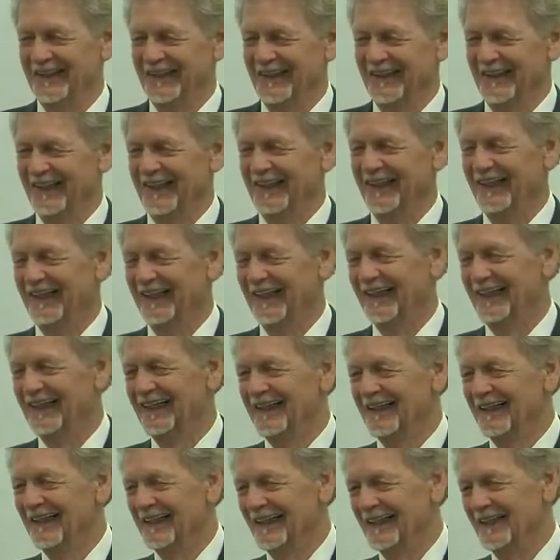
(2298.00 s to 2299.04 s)
okay. Uh,
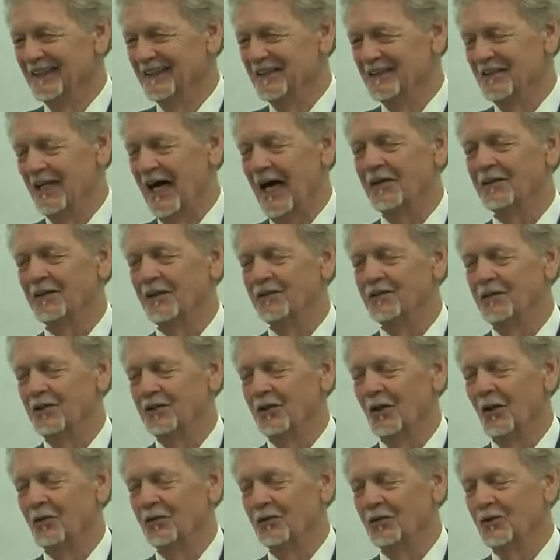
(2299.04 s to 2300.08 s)
so I,
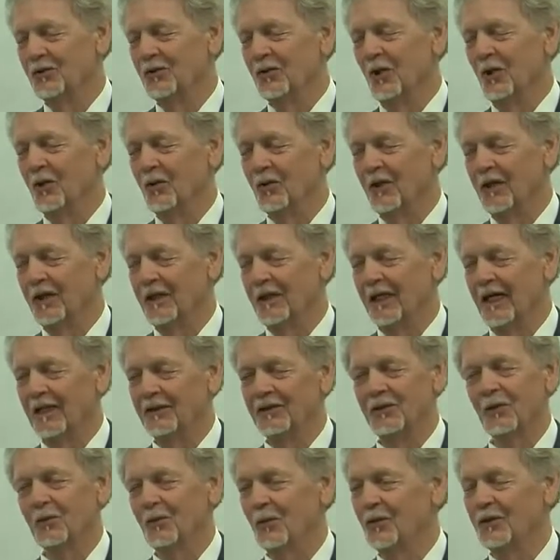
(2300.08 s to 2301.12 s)
you know, you know, uh,
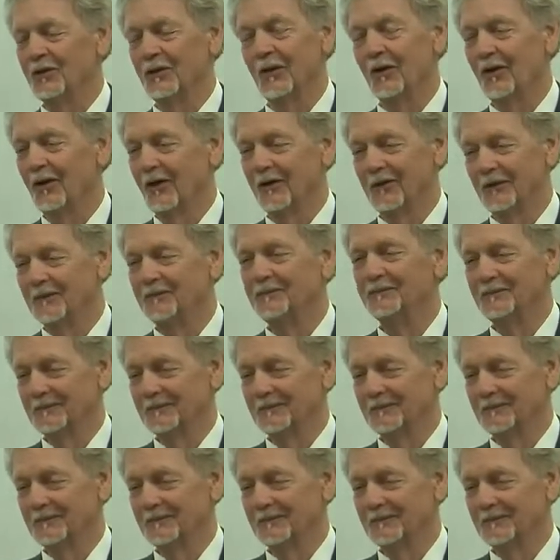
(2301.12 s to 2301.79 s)
I know where you are.